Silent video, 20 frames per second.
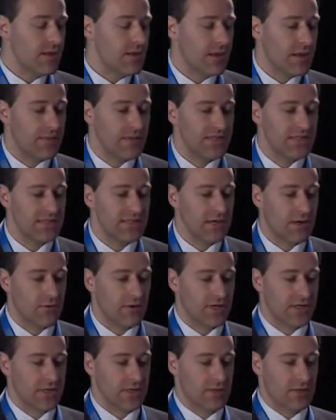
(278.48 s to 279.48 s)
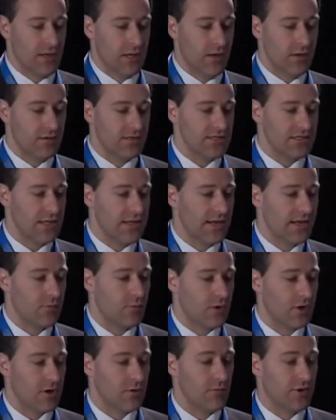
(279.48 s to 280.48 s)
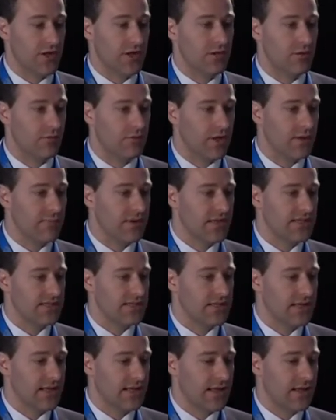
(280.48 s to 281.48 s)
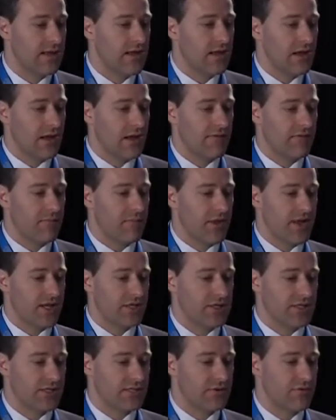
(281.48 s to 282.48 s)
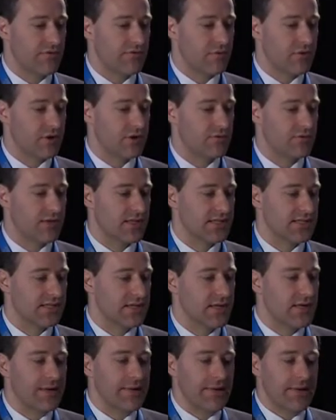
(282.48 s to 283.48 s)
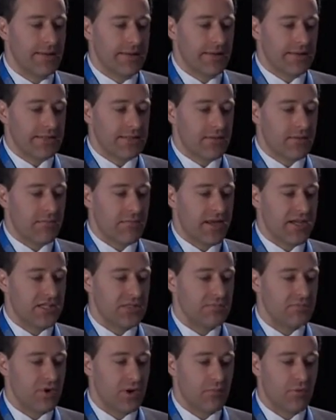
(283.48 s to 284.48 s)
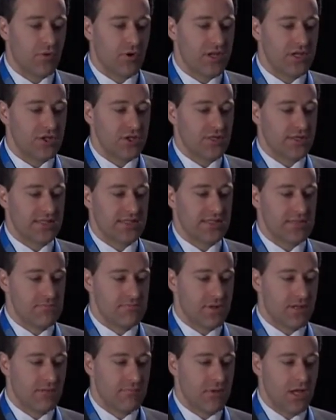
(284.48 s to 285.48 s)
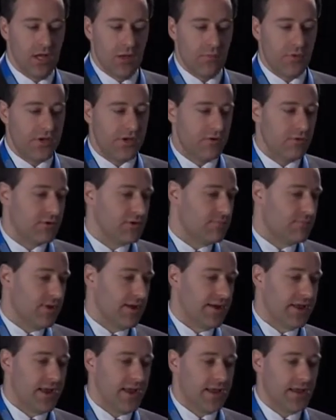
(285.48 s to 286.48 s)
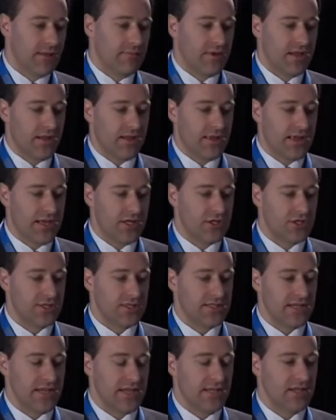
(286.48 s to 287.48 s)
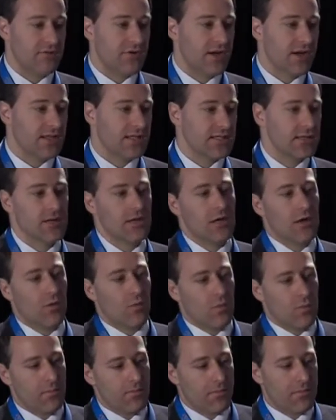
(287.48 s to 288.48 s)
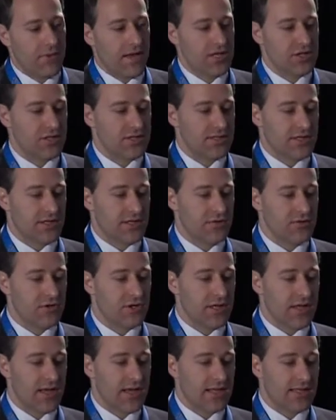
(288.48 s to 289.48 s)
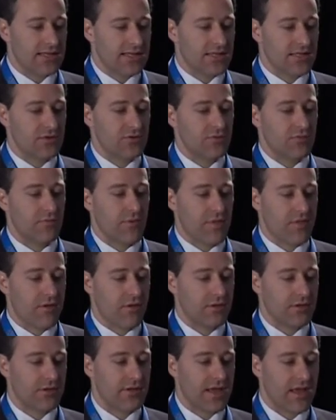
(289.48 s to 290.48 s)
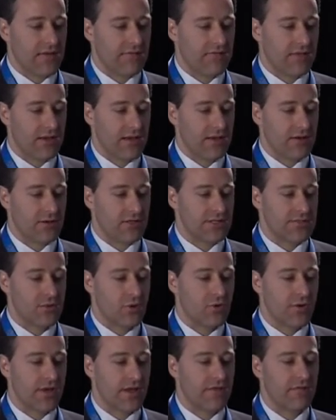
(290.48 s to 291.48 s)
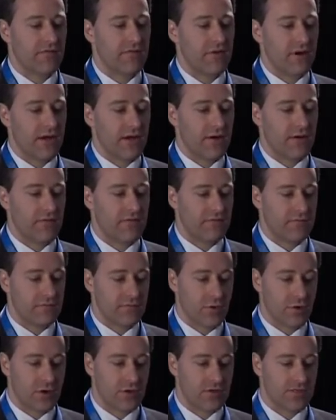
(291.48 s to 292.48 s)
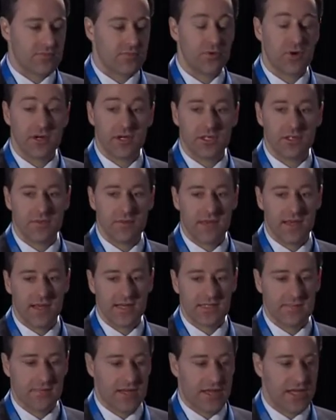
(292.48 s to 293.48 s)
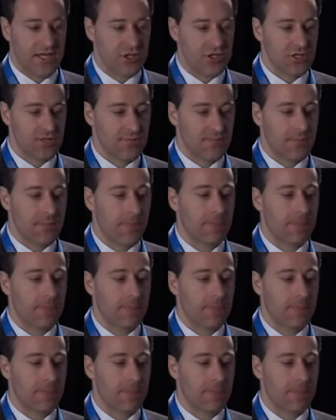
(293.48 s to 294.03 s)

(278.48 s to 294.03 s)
And this is how it looks like. What are we doing, basically, if a patient is referred to us? So the patient preparation is simple. We don't apply any medications, any drugs. Patients are usually asked to withhold caffeine or smoking 4 hours prior to the examination.